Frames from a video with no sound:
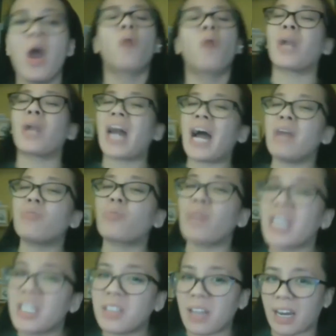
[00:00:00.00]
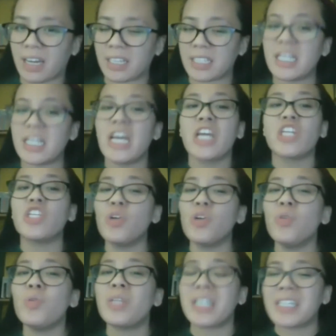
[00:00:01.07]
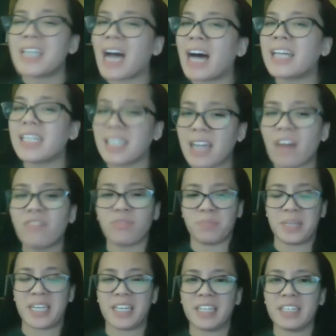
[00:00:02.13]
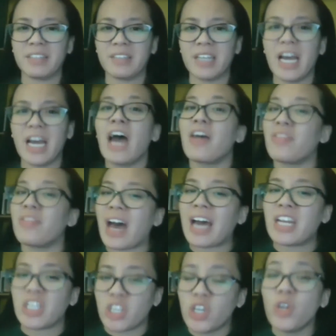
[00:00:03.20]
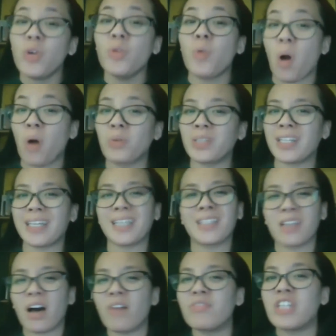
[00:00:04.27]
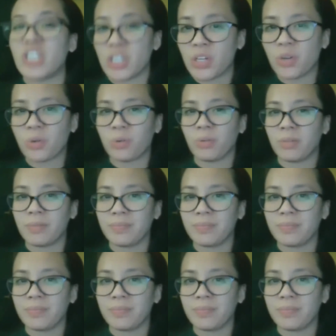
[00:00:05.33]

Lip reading: When I realized you did not love me, that you only loved you,